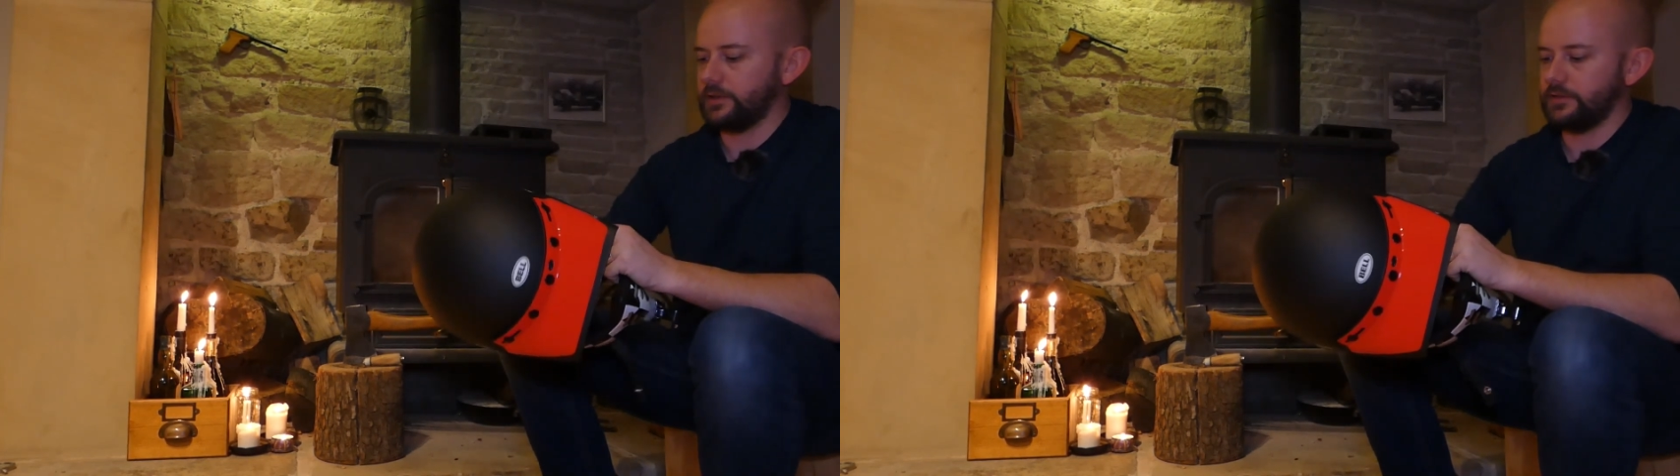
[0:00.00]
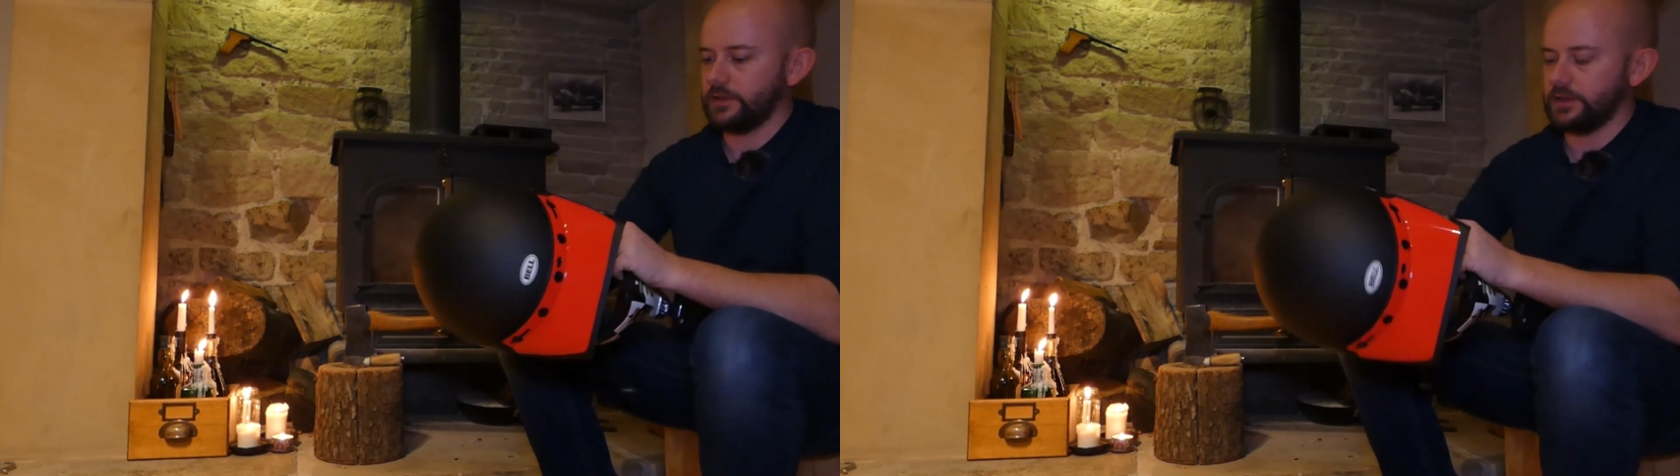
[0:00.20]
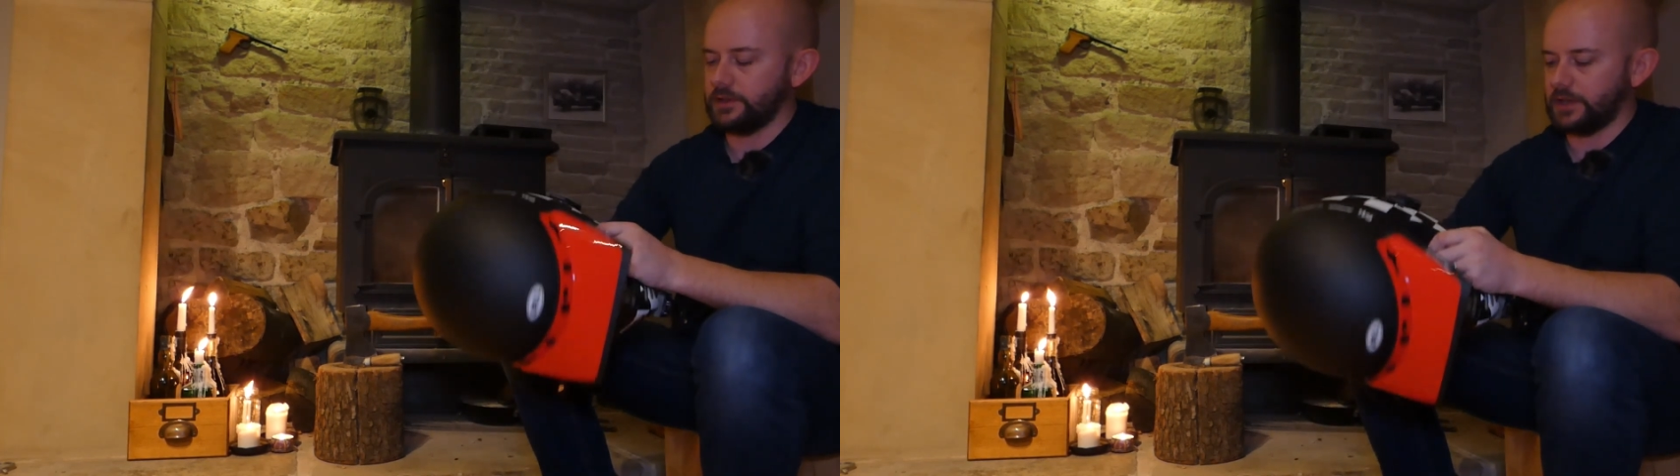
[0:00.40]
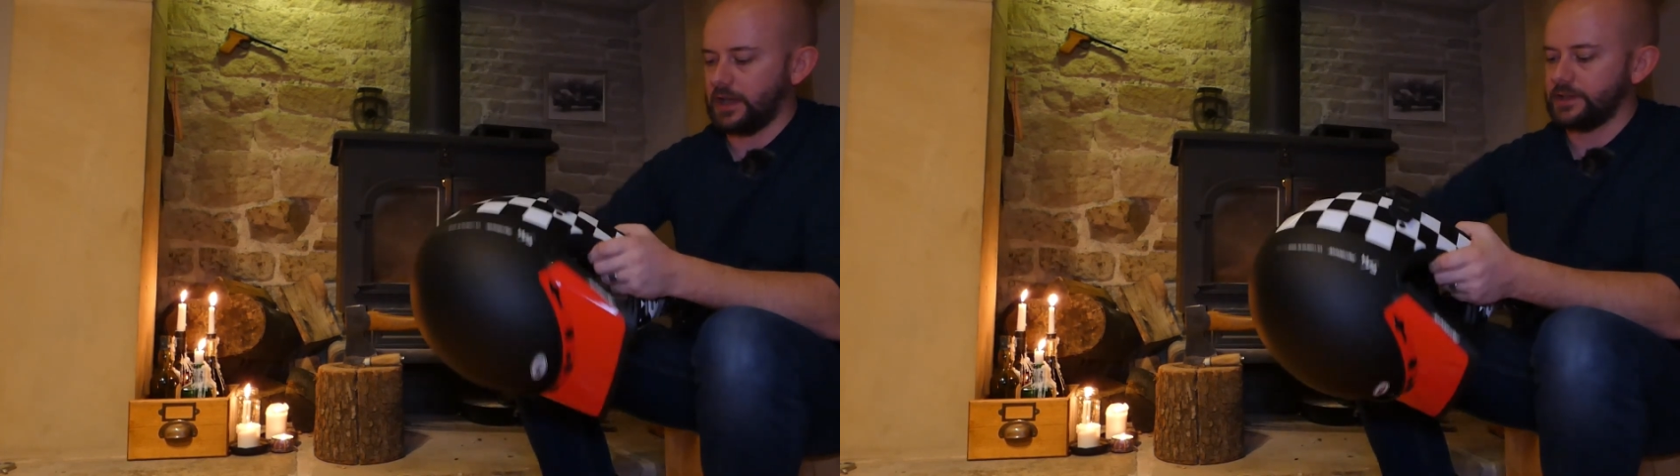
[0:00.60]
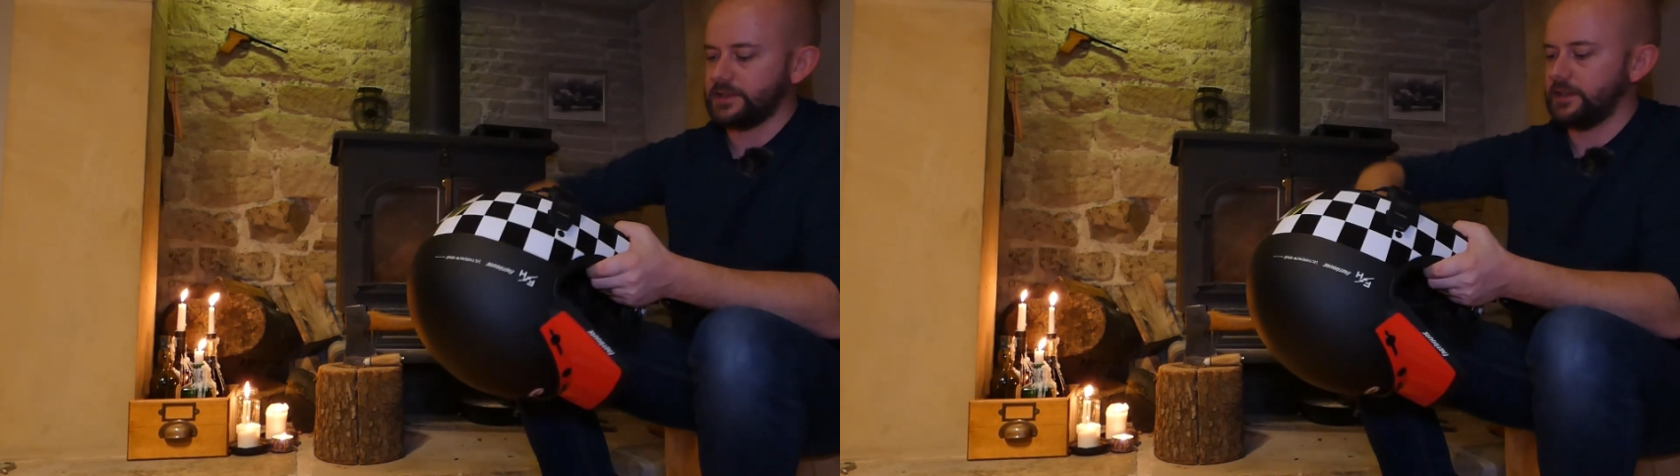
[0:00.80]
you
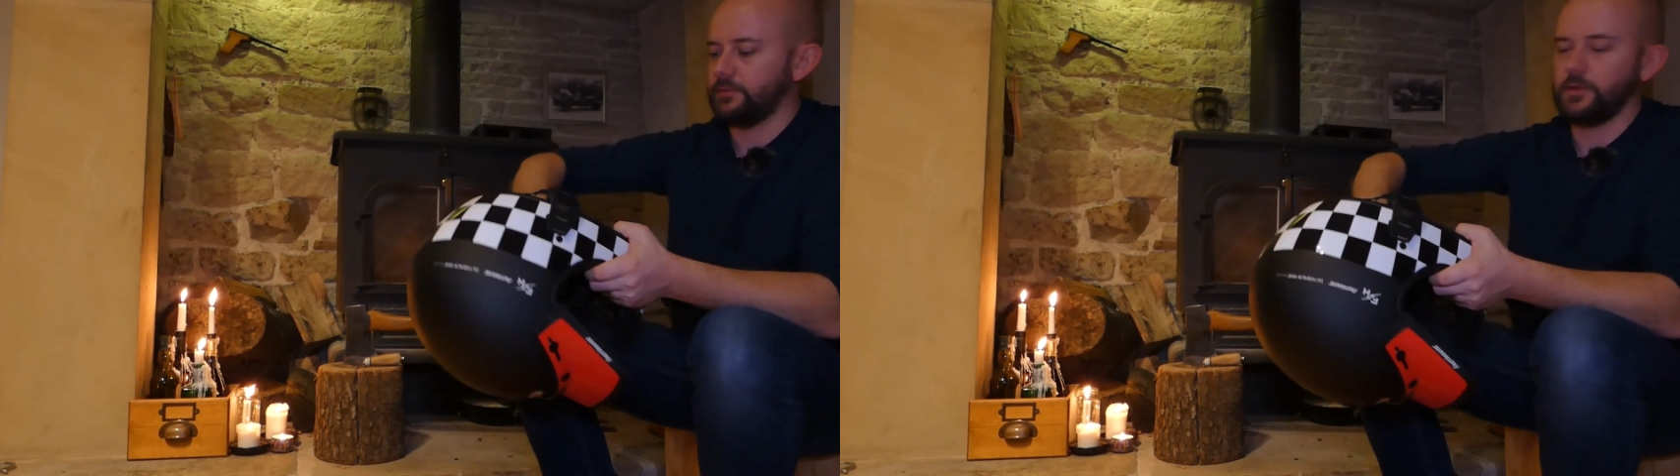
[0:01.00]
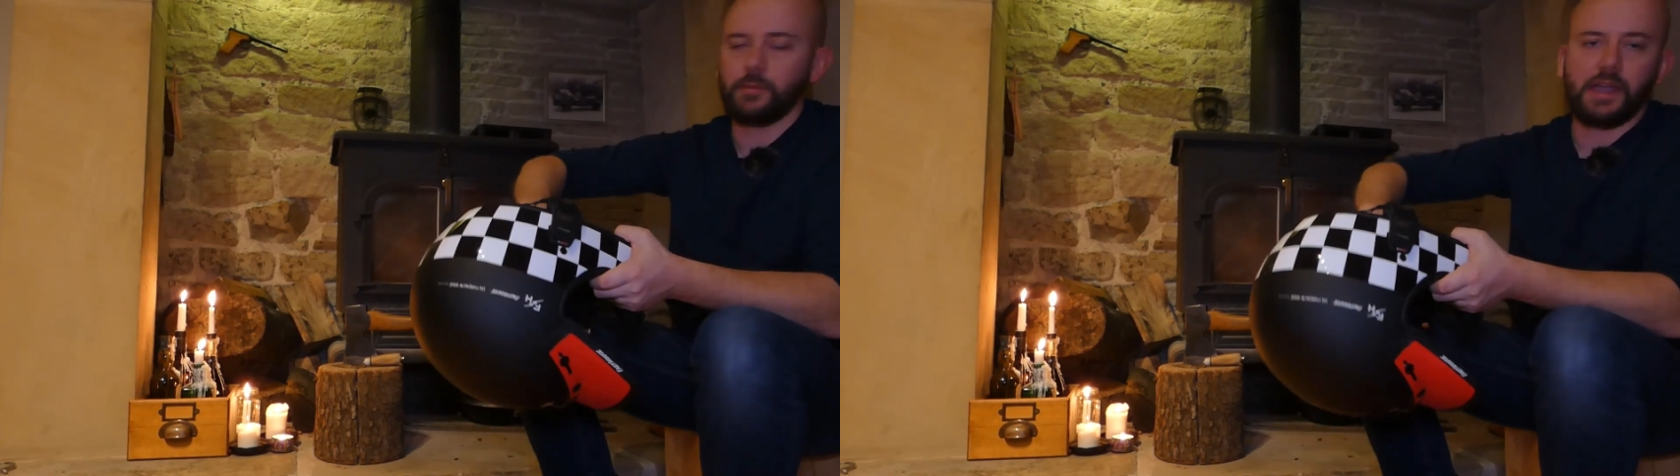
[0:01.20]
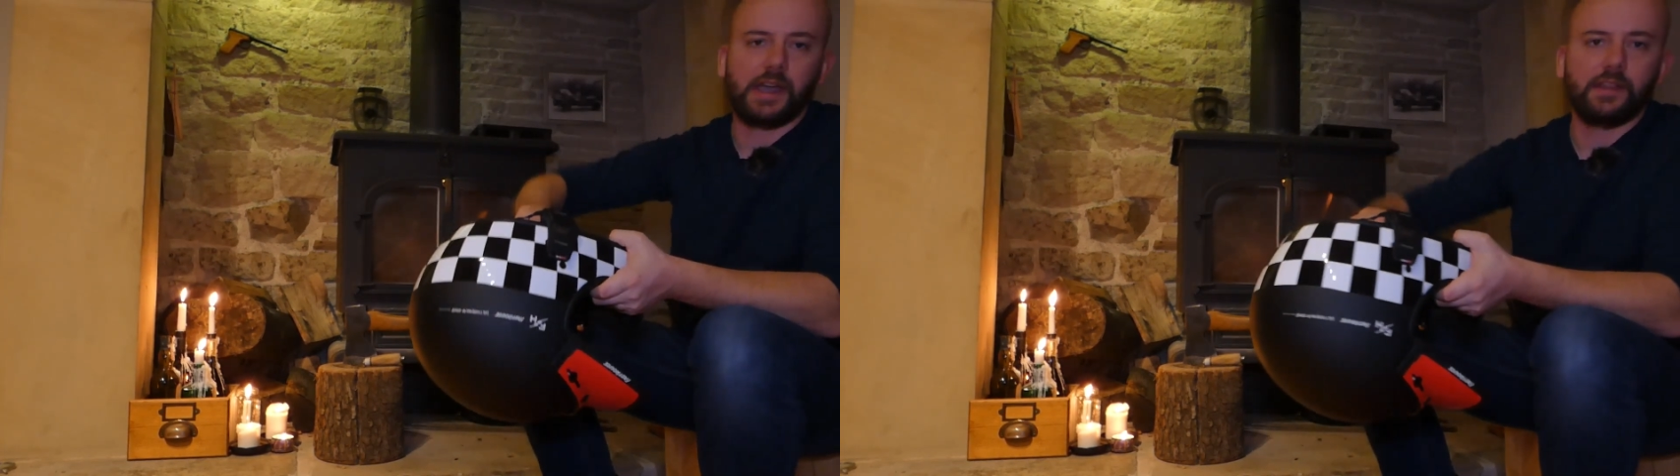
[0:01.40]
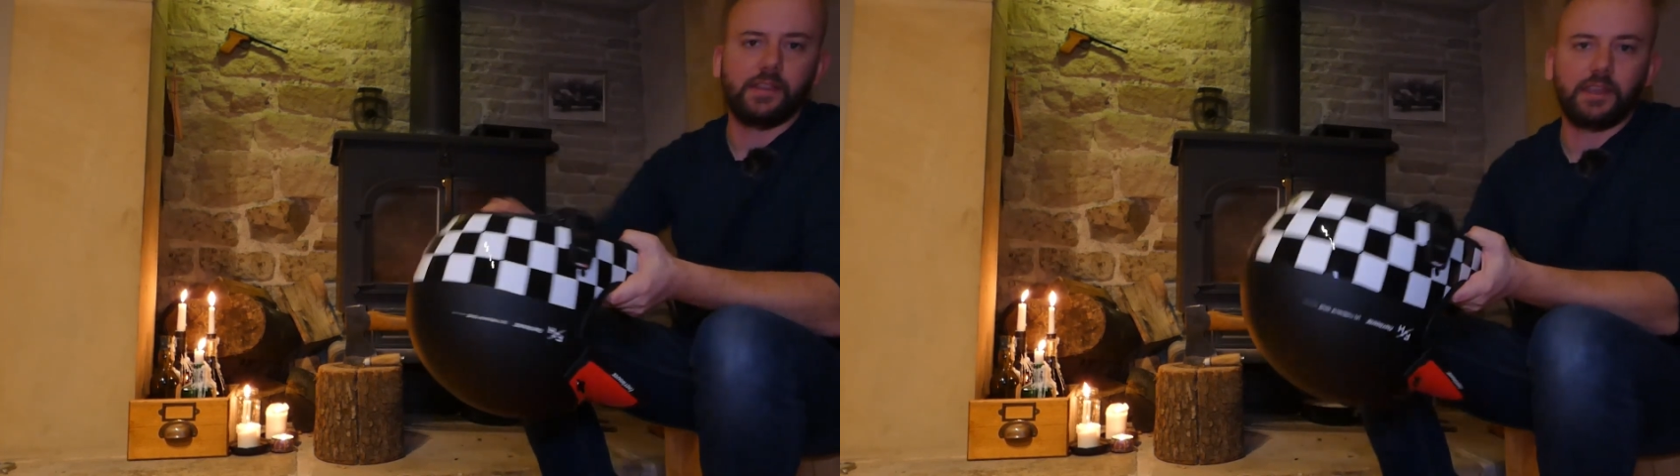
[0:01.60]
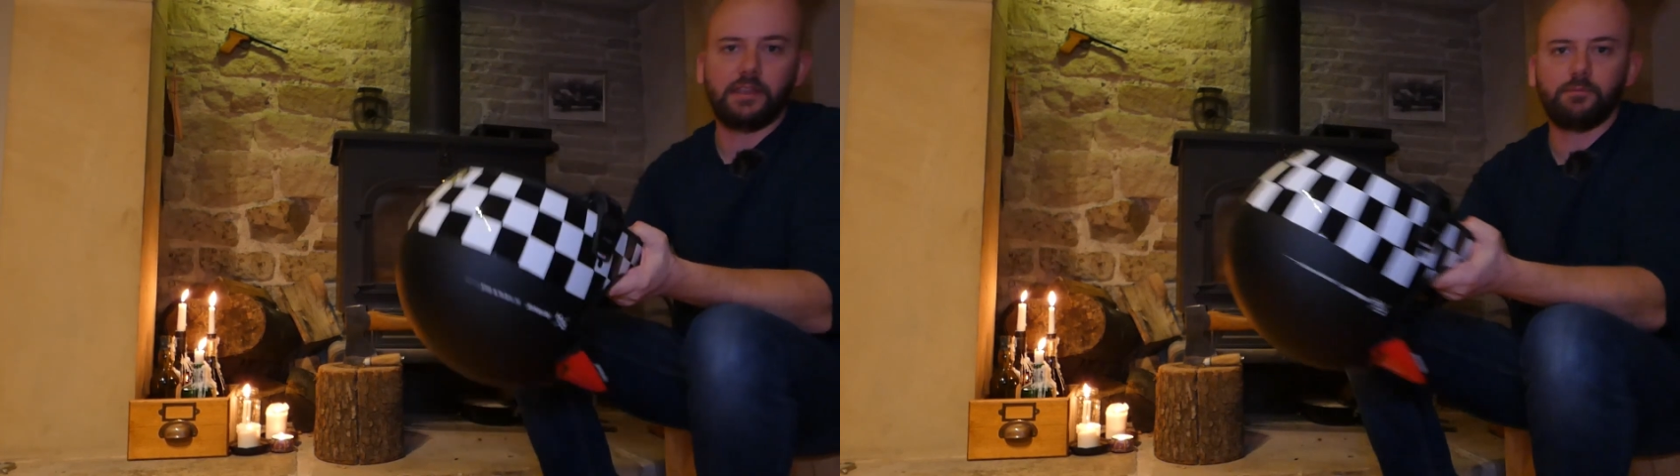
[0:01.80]
can't see them. They're behind
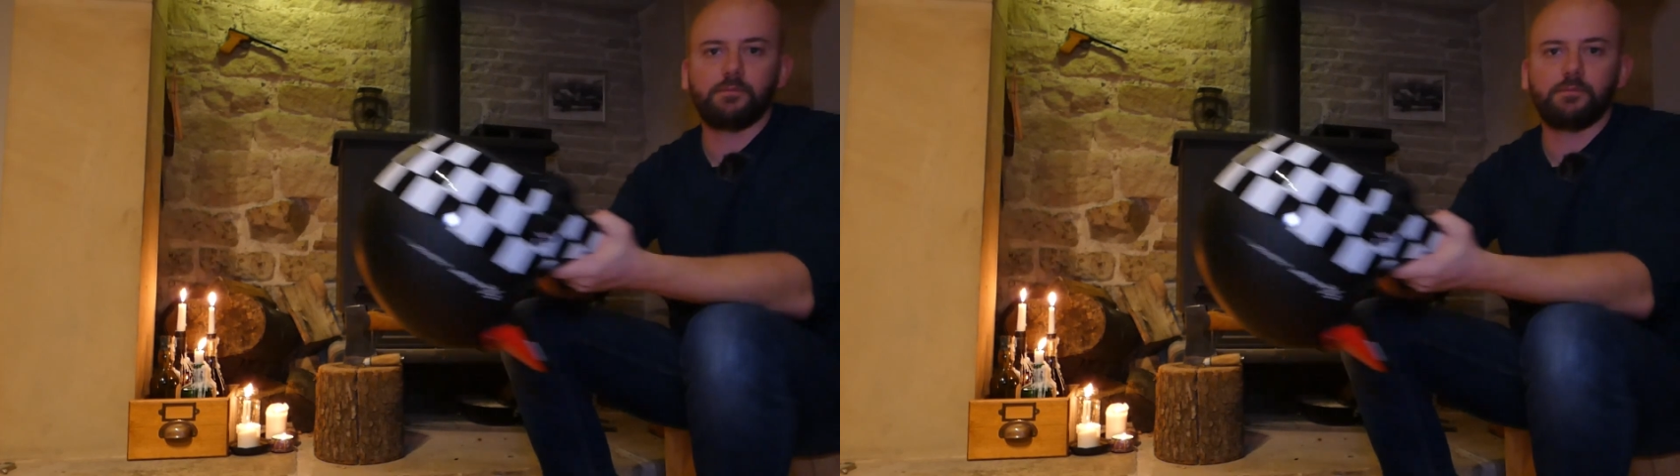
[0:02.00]
the